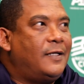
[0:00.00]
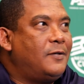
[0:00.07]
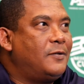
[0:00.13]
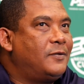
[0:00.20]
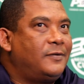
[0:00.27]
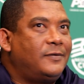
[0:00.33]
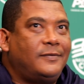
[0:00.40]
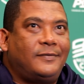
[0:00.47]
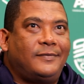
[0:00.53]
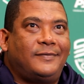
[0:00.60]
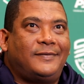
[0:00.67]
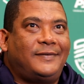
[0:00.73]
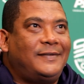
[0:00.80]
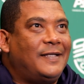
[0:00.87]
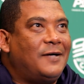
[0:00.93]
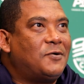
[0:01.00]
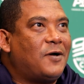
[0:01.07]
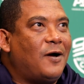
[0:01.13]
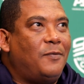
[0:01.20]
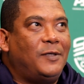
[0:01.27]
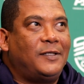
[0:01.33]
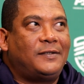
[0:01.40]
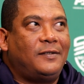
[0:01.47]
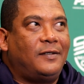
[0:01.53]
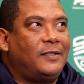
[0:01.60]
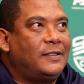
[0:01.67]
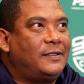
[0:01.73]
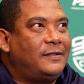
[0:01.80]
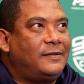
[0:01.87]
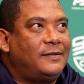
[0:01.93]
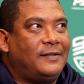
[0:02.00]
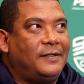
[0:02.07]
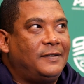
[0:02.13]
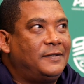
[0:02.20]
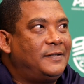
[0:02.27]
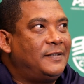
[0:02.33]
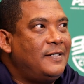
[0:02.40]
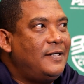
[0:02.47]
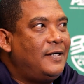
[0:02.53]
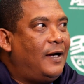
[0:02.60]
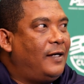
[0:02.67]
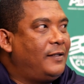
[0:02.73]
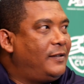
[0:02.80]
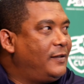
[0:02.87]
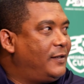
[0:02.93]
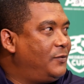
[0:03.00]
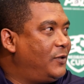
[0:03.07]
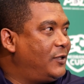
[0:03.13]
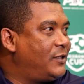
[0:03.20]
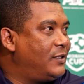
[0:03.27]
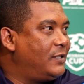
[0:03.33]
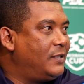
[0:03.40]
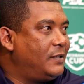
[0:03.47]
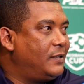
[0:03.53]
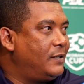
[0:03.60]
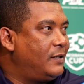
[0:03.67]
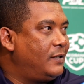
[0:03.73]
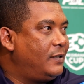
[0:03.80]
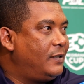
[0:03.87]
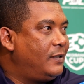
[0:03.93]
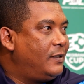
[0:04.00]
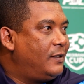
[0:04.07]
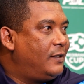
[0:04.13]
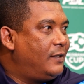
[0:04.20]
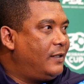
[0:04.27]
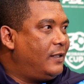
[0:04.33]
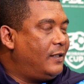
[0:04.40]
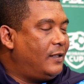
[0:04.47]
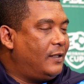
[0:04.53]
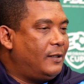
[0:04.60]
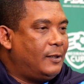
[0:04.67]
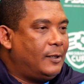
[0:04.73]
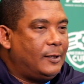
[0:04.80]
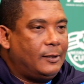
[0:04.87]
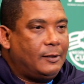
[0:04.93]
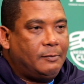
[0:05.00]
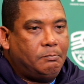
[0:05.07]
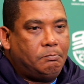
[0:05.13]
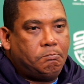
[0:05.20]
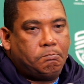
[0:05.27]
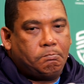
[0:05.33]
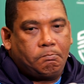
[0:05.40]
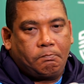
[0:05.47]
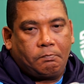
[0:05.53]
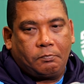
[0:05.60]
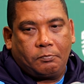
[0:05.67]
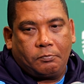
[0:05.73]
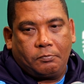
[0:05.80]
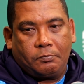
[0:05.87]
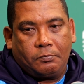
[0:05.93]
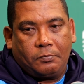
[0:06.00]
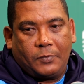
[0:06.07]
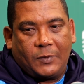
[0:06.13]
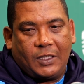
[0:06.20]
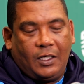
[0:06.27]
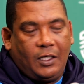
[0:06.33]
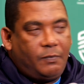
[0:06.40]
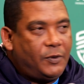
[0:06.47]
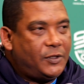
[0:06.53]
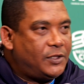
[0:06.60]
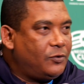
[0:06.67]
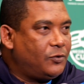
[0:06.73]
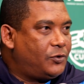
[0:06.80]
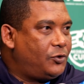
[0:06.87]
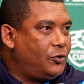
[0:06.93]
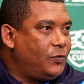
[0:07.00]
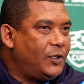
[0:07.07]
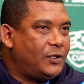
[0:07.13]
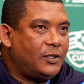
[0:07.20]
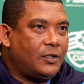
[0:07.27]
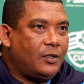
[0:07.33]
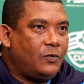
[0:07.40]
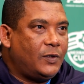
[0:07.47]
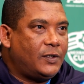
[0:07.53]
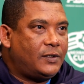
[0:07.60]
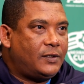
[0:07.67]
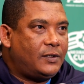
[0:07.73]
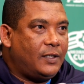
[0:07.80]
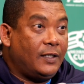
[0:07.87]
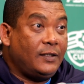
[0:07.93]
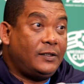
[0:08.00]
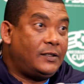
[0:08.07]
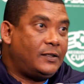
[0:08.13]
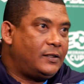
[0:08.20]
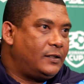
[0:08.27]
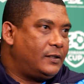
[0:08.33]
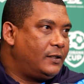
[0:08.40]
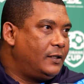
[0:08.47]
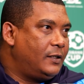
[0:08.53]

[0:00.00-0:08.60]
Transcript: No. No comment on it. On it. I think there was an episode 2 weeks ago with Ace.